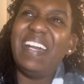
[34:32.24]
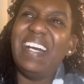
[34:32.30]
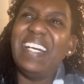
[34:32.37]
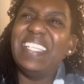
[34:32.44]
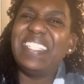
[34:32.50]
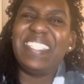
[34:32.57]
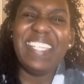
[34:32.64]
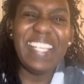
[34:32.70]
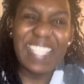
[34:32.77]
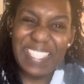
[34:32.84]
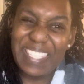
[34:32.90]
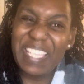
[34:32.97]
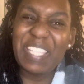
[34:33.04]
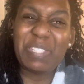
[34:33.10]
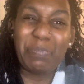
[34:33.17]

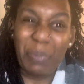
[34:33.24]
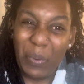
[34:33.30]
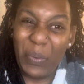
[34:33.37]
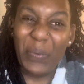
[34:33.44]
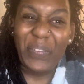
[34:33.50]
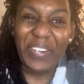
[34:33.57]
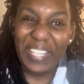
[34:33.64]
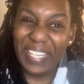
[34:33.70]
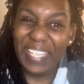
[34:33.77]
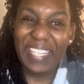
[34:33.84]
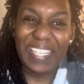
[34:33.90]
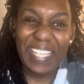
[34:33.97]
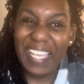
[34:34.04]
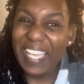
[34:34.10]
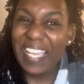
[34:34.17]
This is
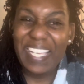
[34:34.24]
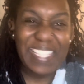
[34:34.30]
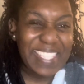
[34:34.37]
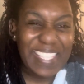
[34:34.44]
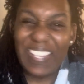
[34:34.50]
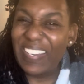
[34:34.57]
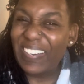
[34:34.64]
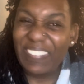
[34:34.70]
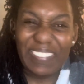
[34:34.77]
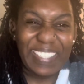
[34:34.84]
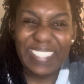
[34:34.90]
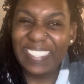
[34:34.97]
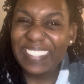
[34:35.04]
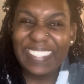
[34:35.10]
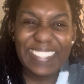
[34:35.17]
boring. I'm sorry.
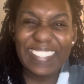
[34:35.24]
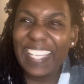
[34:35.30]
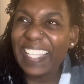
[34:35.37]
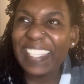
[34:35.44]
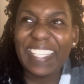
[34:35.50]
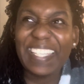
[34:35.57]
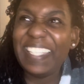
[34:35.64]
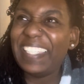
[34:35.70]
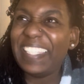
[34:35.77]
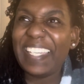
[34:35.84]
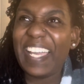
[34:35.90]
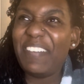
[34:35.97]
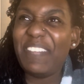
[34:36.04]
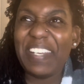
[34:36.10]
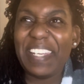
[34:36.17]
This is not the ending
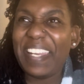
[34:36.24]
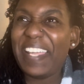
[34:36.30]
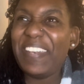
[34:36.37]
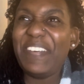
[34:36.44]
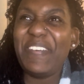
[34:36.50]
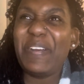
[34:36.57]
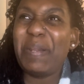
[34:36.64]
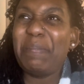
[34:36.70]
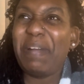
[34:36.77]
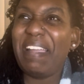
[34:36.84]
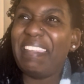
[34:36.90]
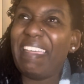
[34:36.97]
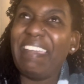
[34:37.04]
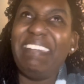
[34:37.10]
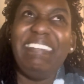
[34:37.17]
I wanted. I know
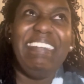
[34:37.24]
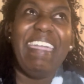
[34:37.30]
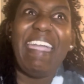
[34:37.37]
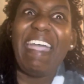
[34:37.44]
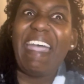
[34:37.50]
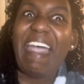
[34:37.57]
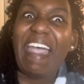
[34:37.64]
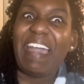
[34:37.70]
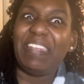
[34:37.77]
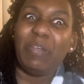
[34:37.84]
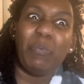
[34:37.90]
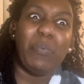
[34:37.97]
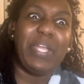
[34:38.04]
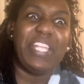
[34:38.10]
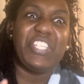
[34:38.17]
everybody like, yeah, the
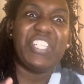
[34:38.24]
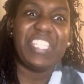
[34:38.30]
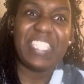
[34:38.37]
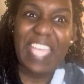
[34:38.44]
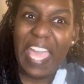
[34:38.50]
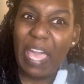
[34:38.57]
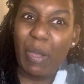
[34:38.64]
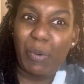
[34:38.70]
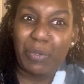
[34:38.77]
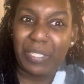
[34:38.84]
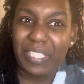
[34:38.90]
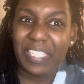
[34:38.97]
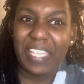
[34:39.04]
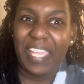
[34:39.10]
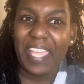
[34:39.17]
witch is
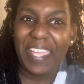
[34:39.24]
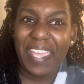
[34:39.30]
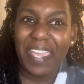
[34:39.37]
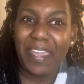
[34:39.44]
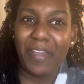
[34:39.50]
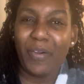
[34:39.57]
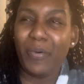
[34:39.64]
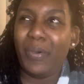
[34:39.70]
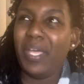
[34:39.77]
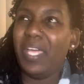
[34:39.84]
out. Danielle.